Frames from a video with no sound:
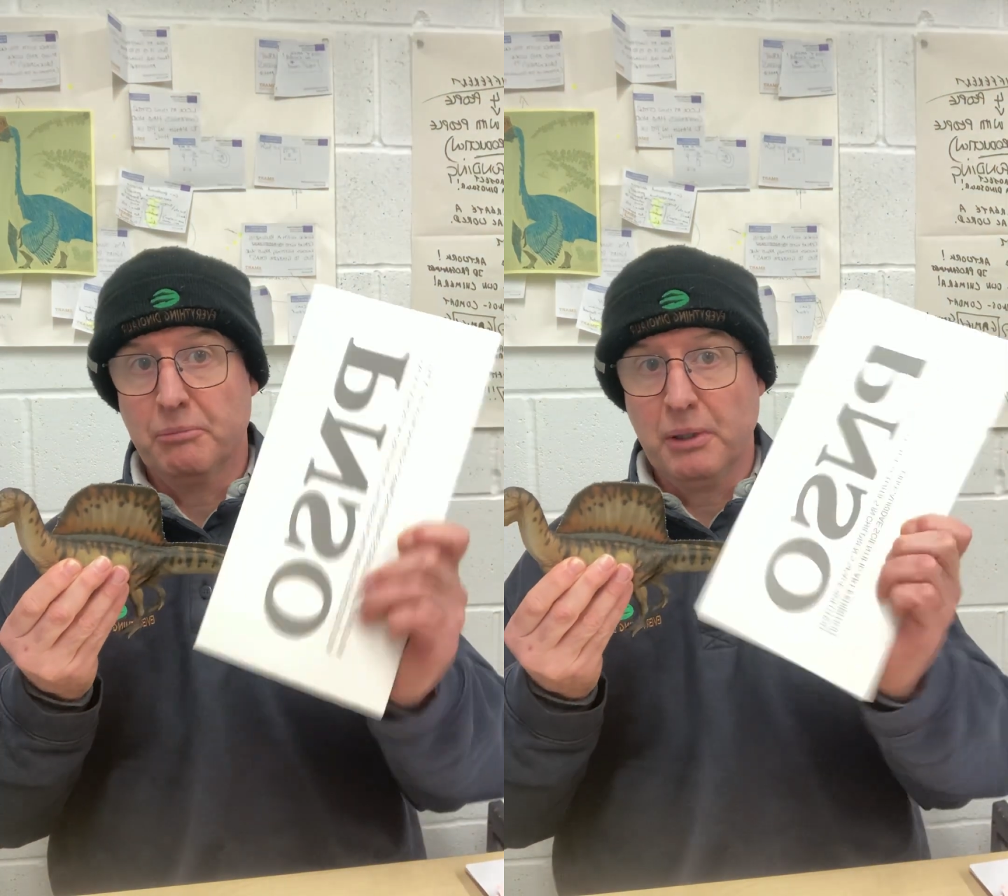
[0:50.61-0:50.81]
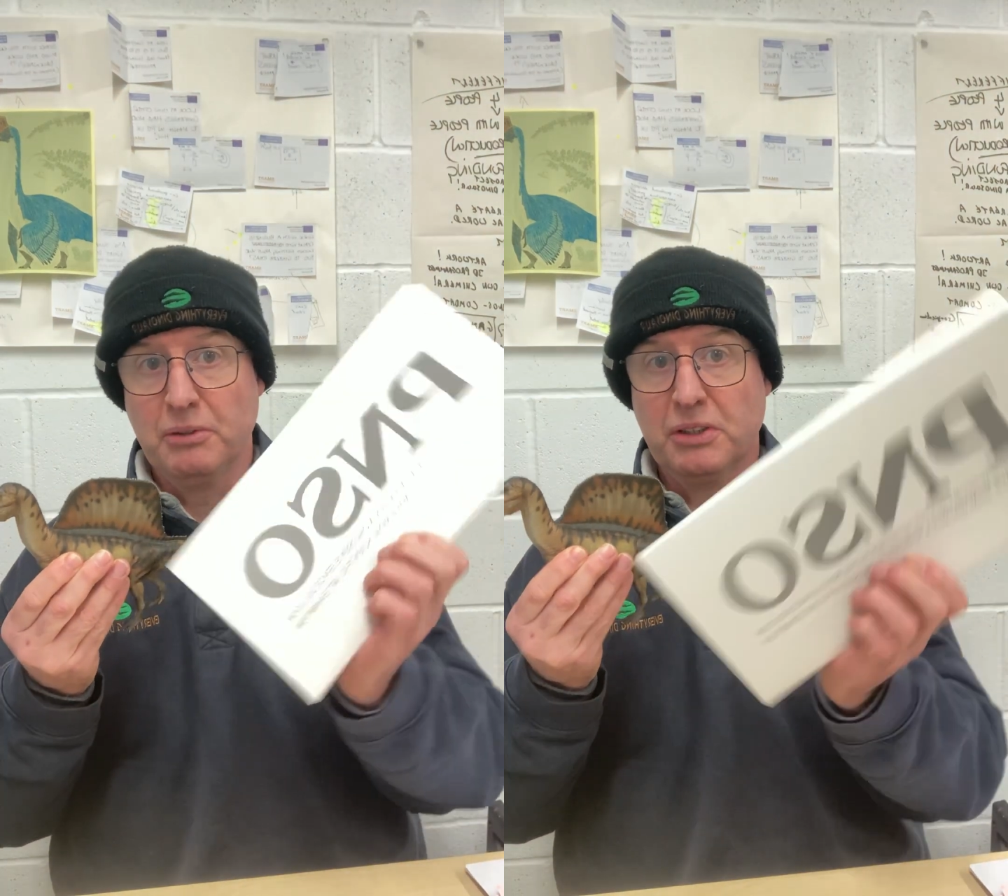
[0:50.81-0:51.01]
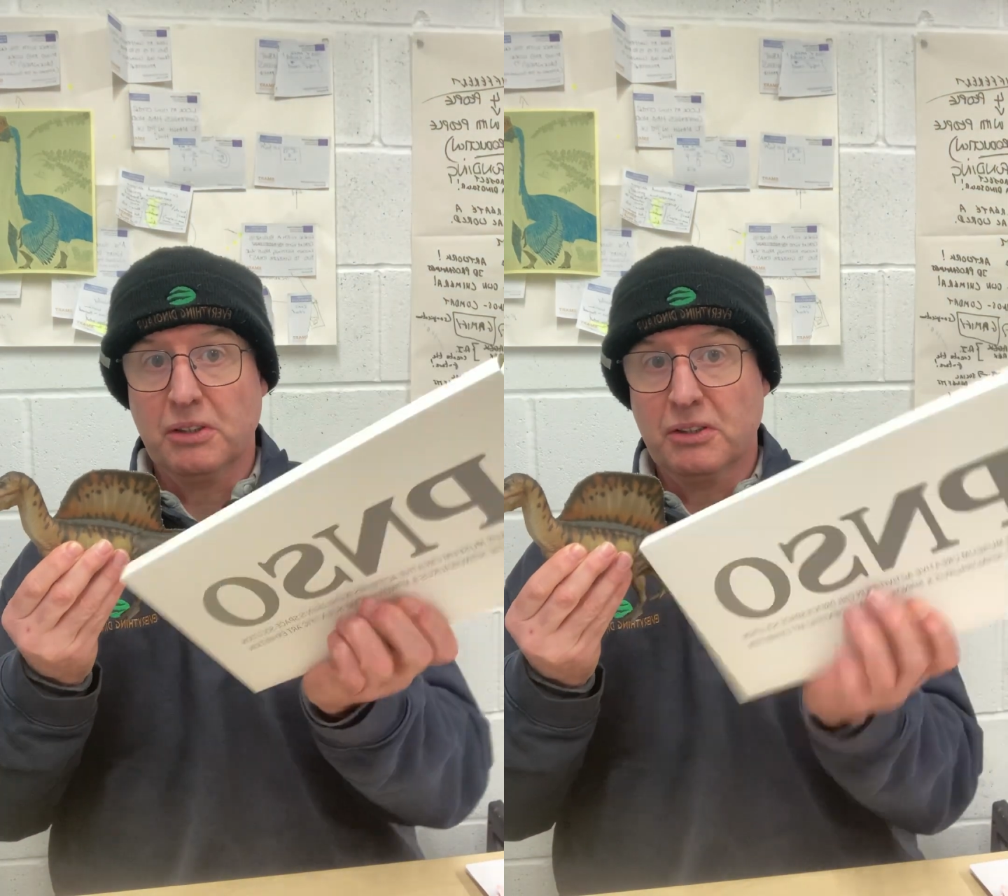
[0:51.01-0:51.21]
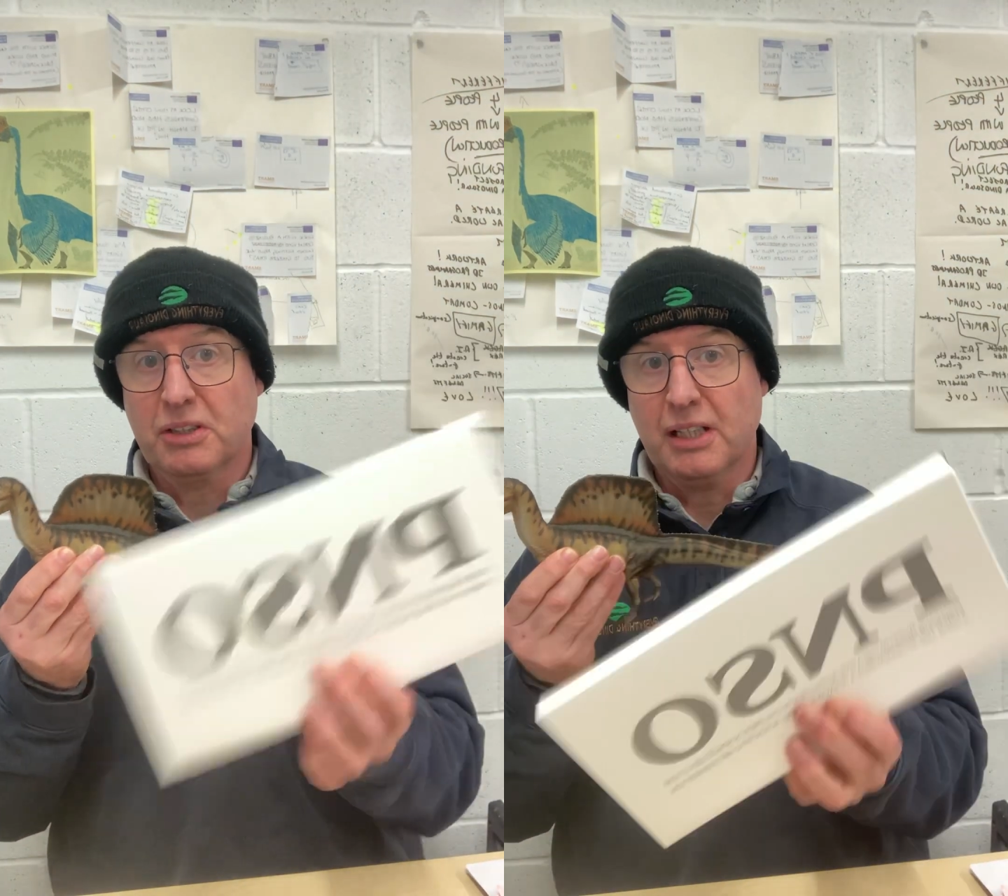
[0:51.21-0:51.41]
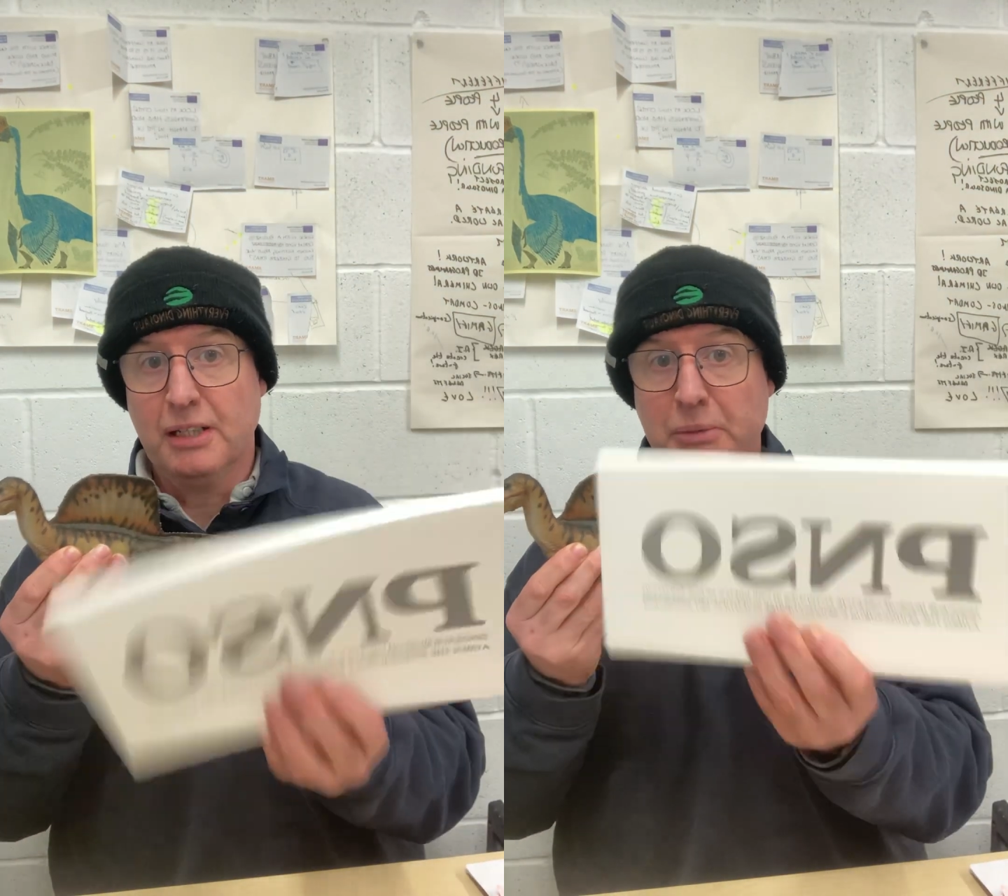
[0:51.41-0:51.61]

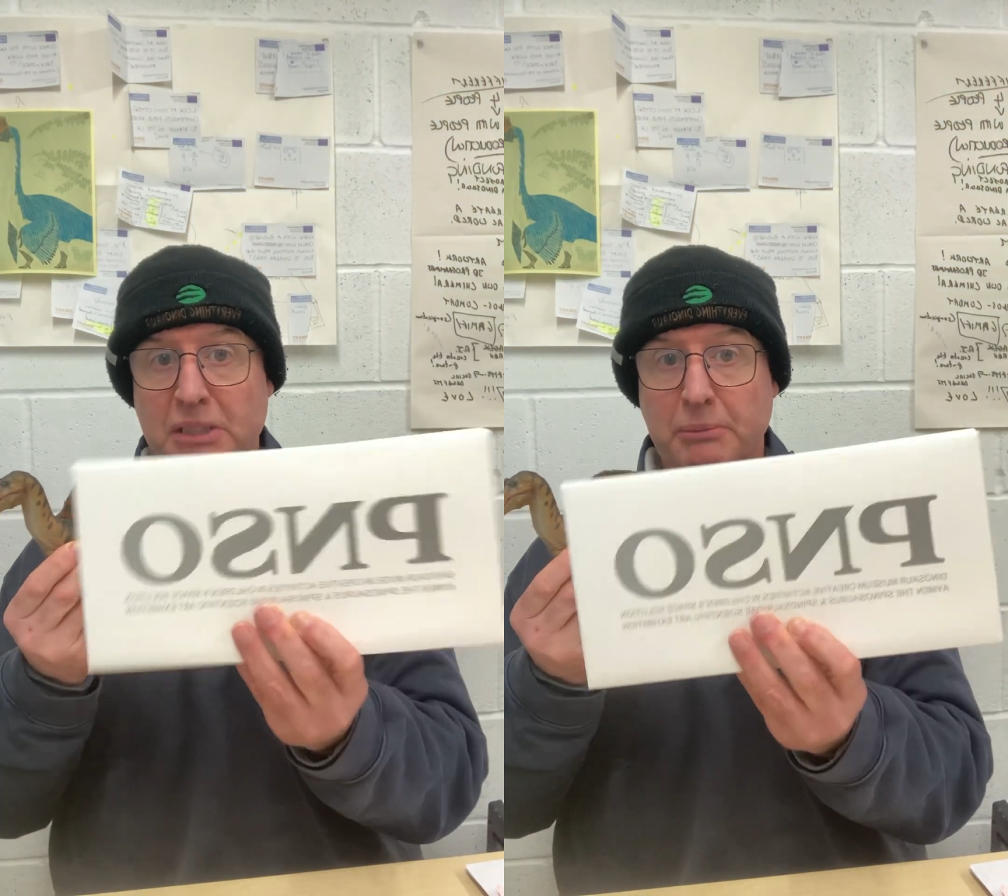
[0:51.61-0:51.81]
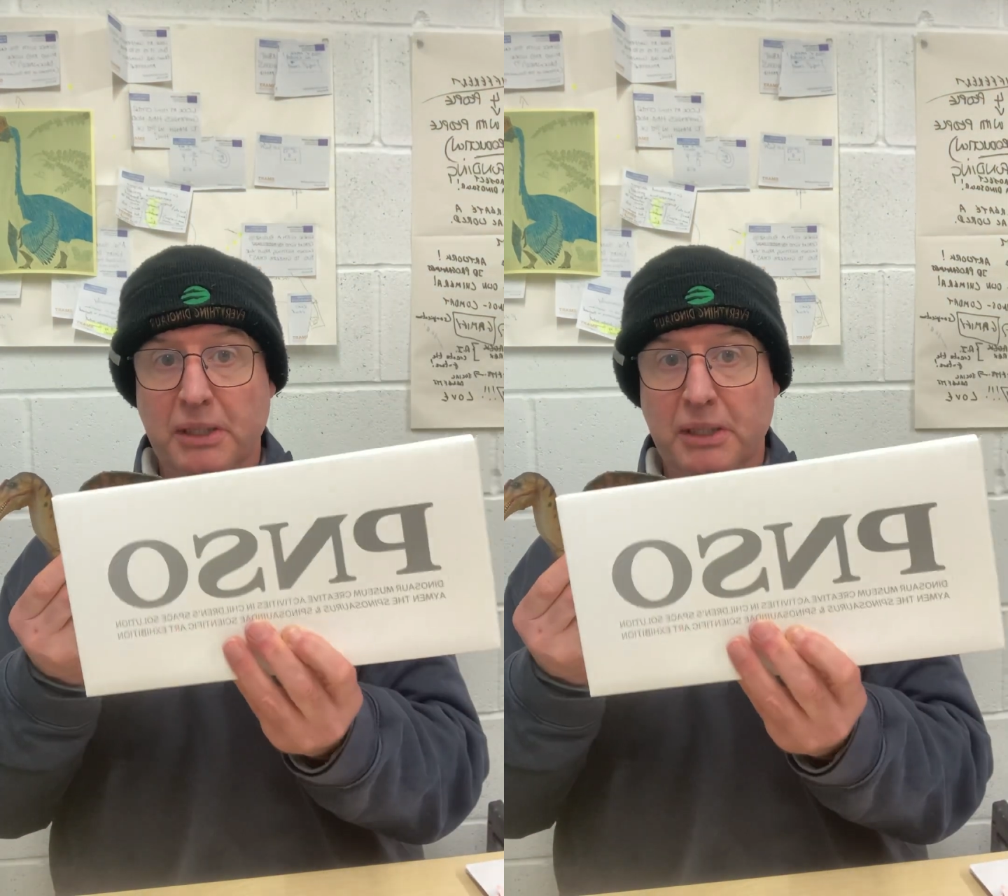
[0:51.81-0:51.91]
posters and bits and